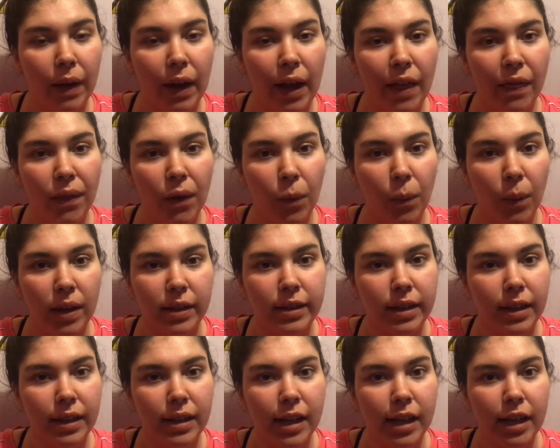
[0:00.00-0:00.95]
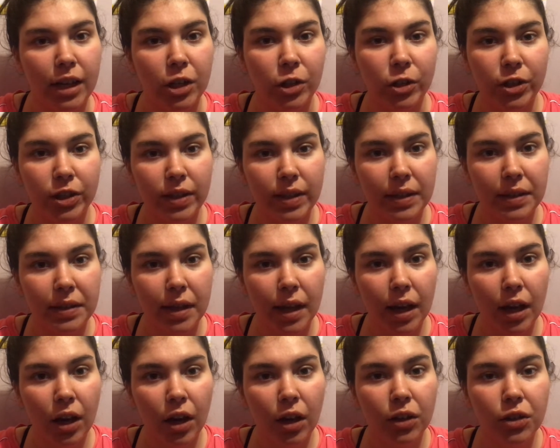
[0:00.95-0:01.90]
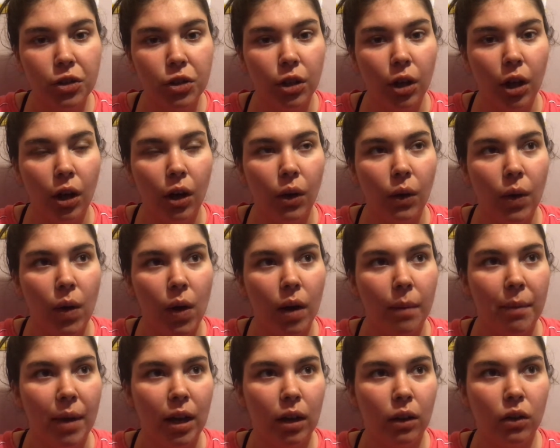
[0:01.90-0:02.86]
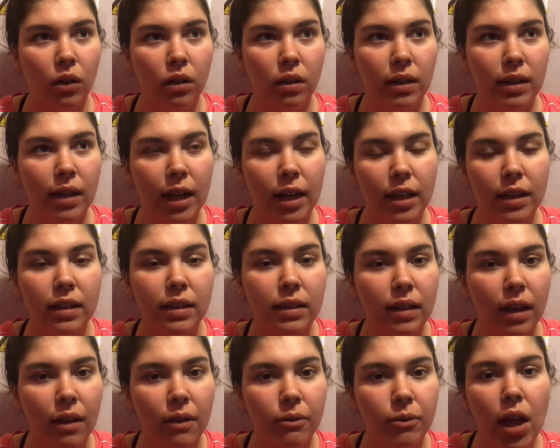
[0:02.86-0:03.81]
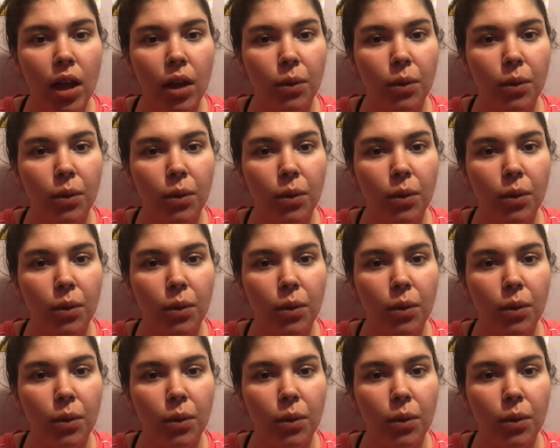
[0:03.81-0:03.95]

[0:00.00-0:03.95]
but there wasn't any nurses there, so, or medical kind of stuff.